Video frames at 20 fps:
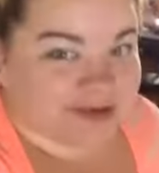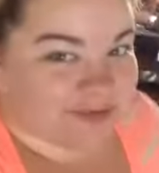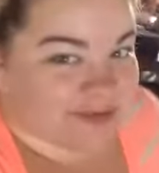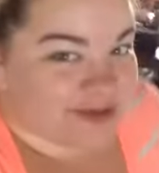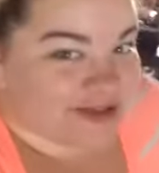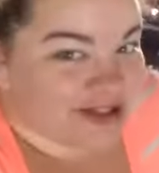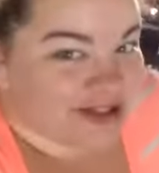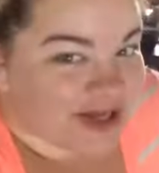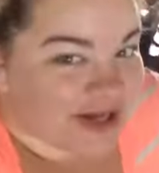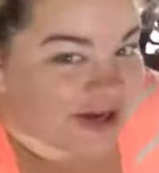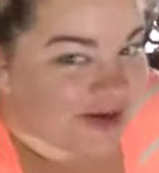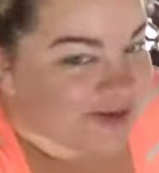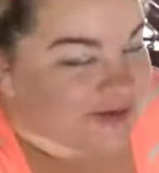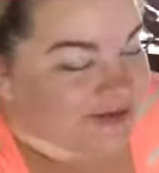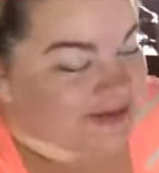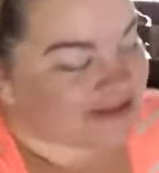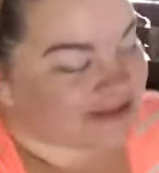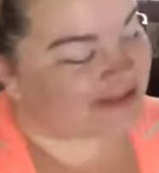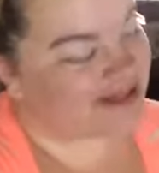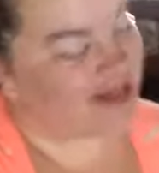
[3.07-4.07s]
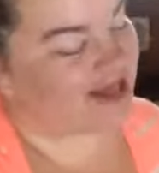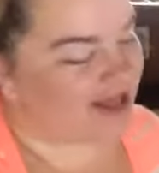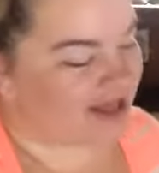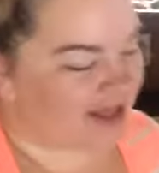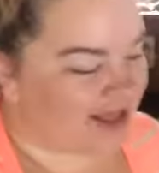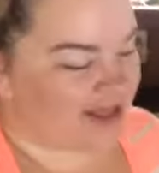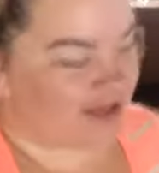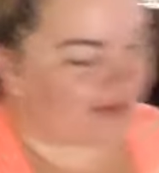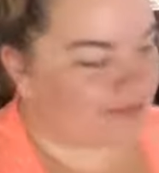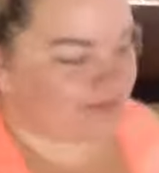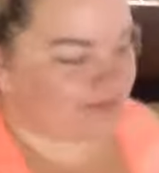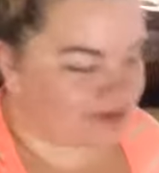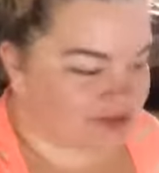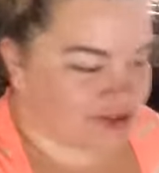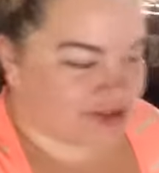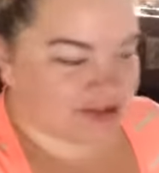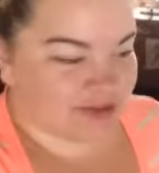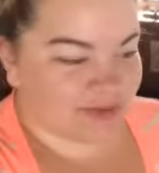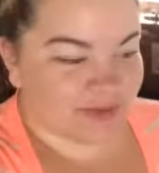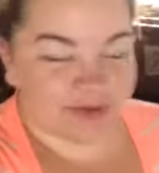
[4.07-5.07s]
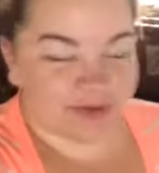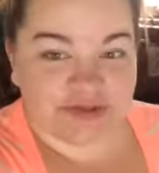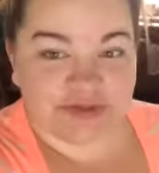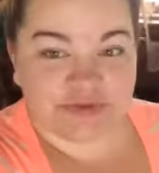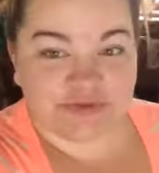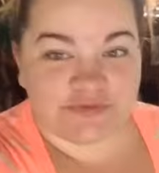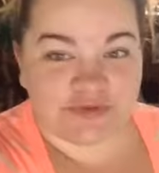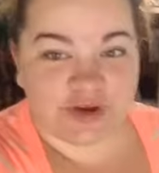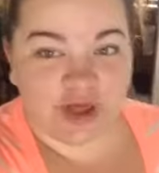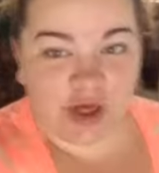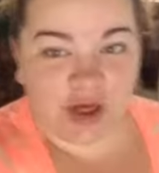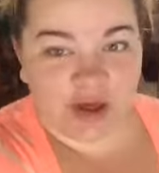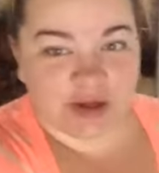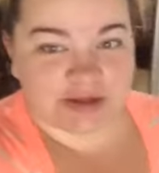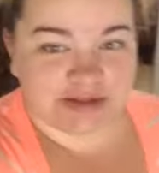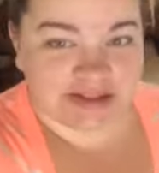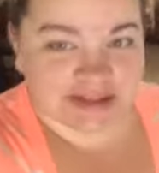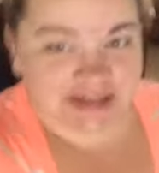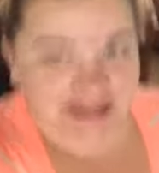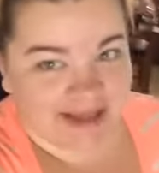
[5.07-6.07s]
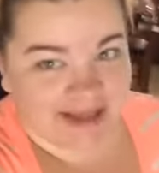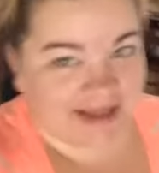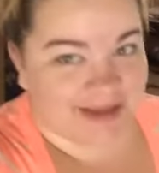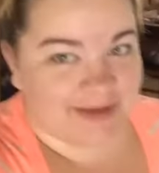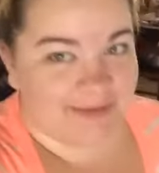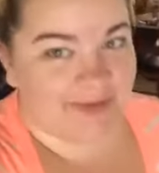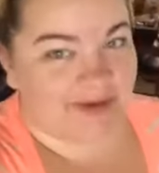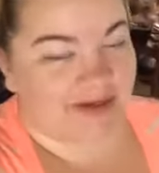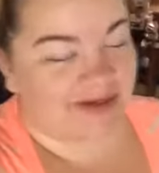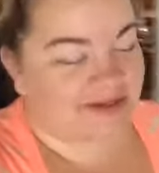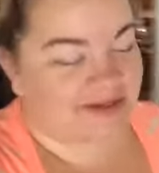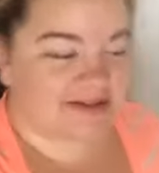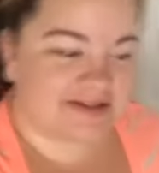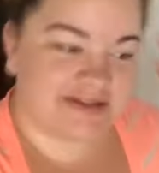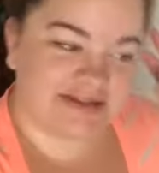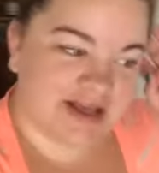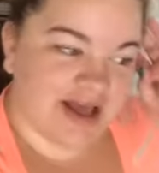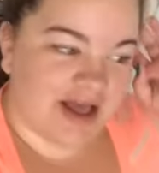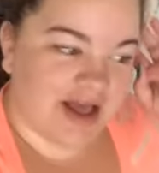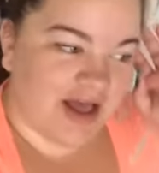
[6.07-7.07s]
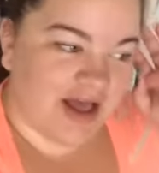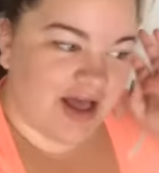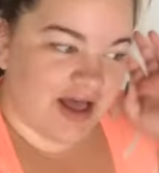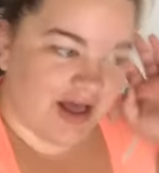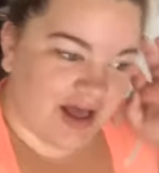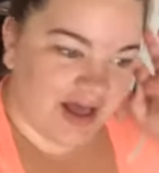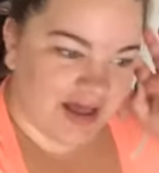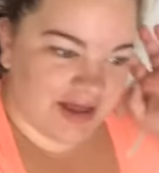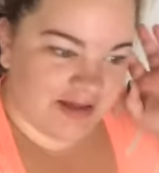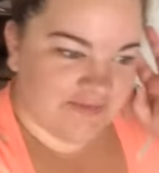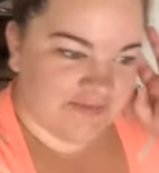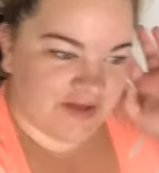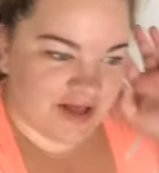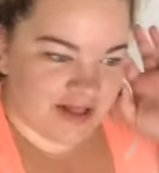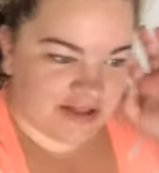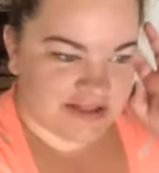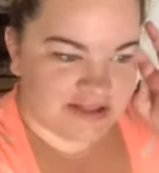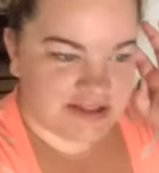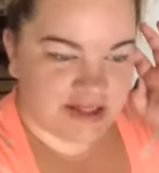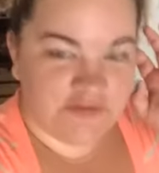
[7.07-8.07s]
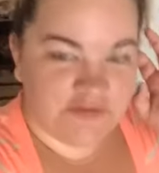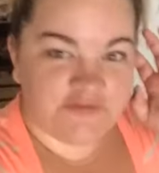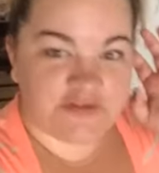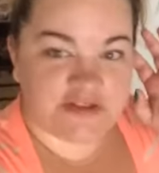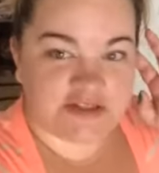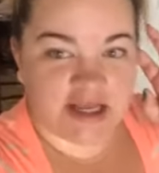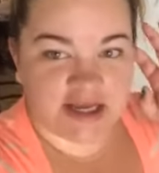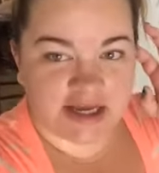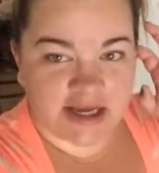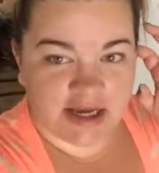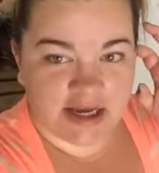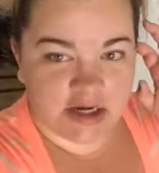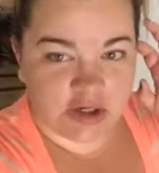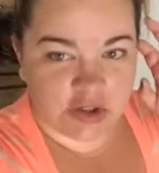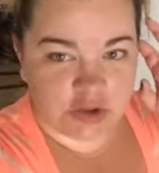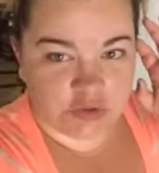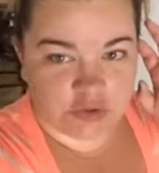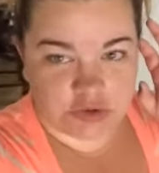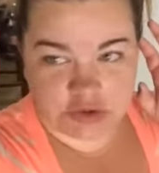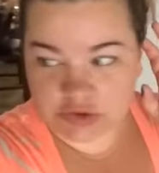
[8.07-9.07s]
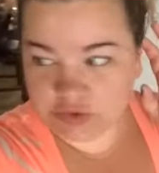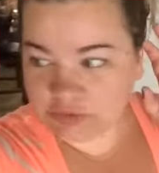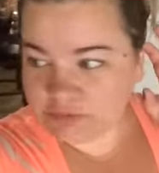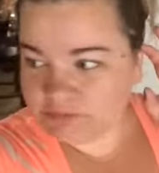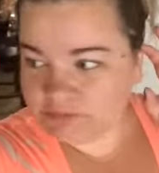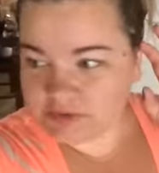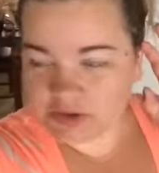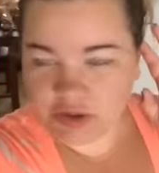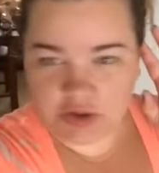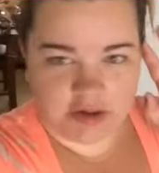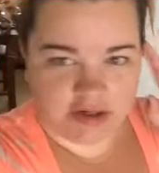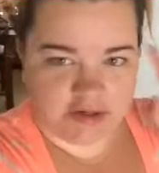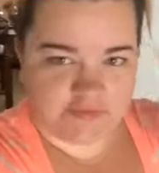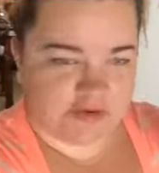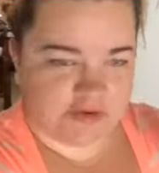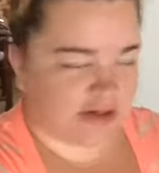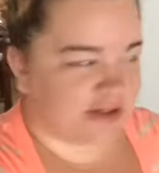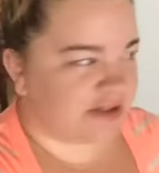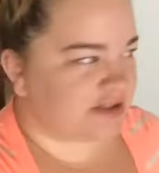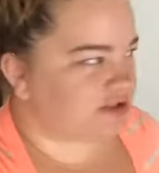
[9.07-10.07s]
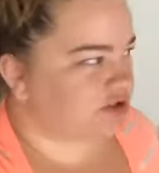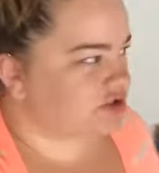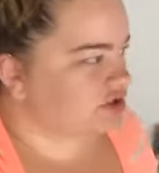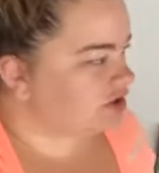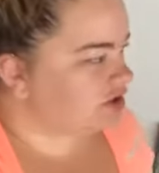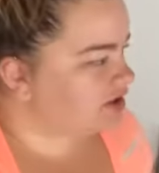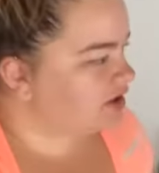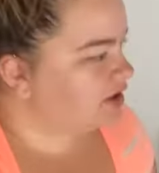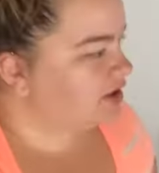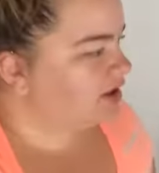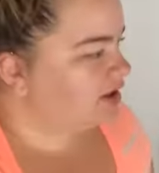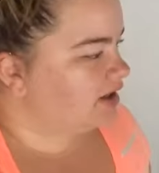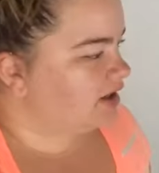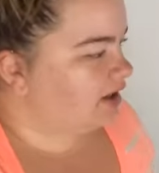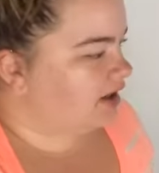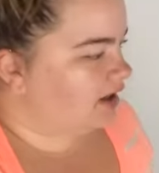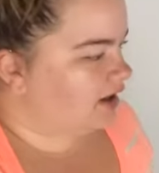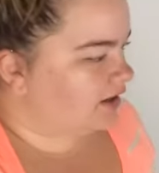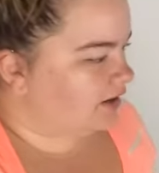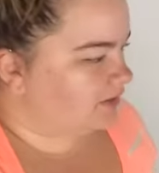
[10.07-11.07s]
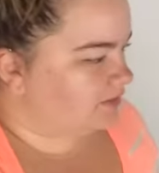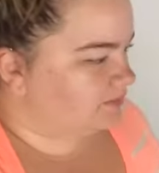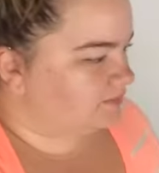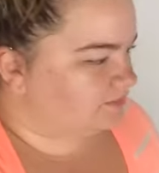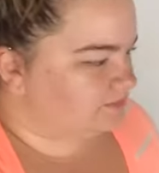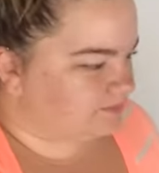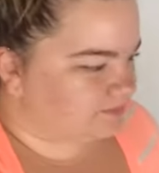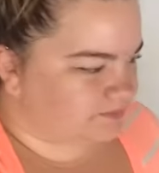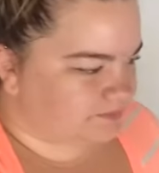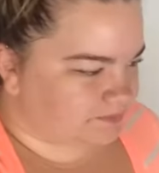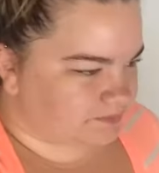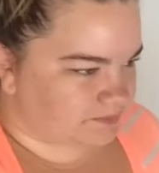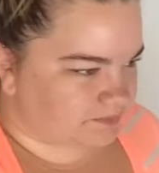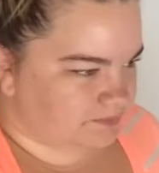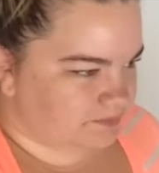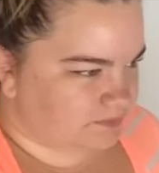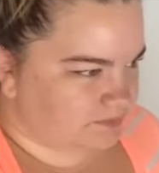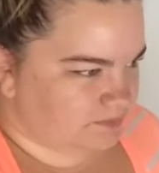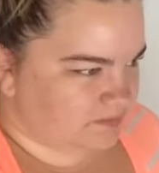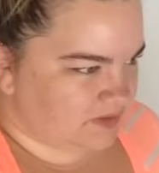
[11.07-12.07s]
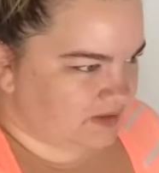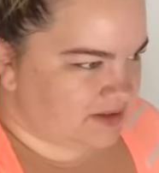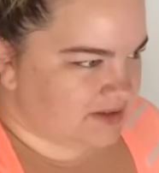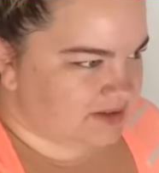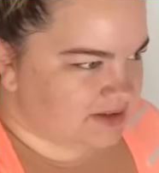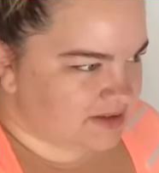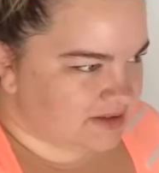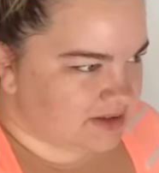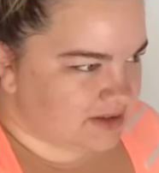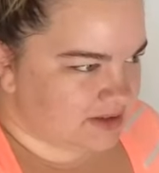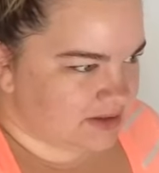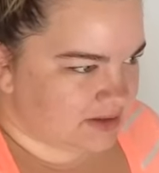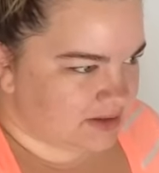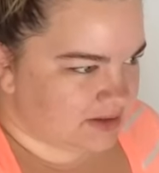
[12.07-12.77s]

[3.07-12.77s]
to my channel. I'm just going to vlog today because I've got stuffs I gotta go do. Sorry, I've got an itch. Um, it's...